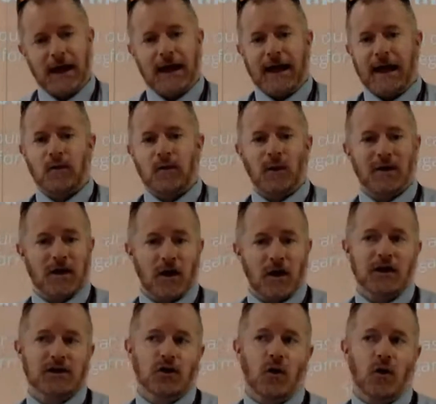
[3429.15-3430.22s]
And we're going to
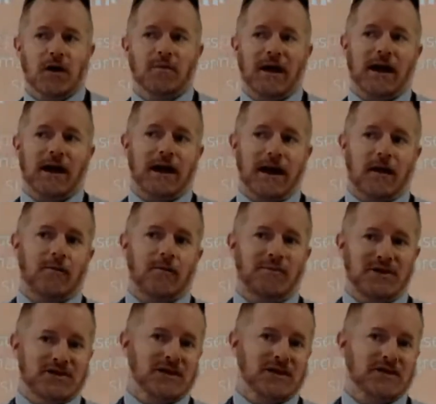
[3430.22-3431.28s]
talk about how
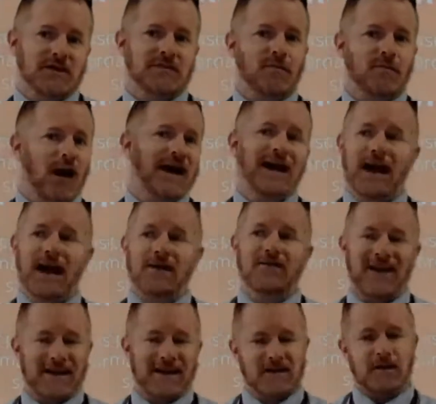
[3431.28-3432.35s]
businesses might have
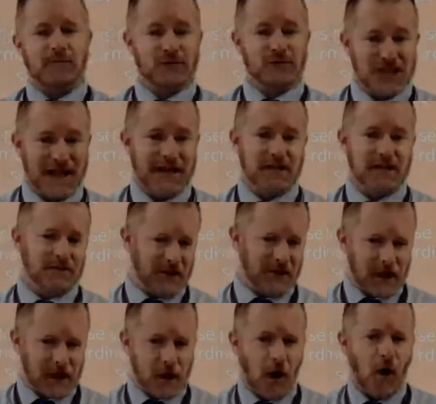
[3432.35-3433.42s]
as an objective, a
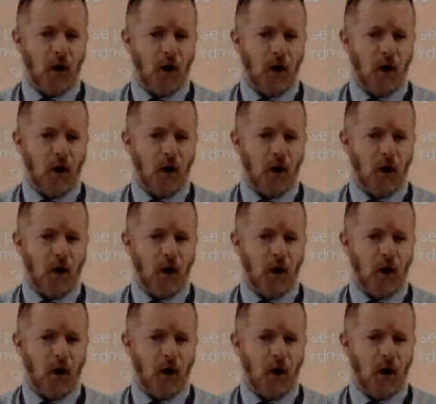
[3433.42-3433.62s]
goal,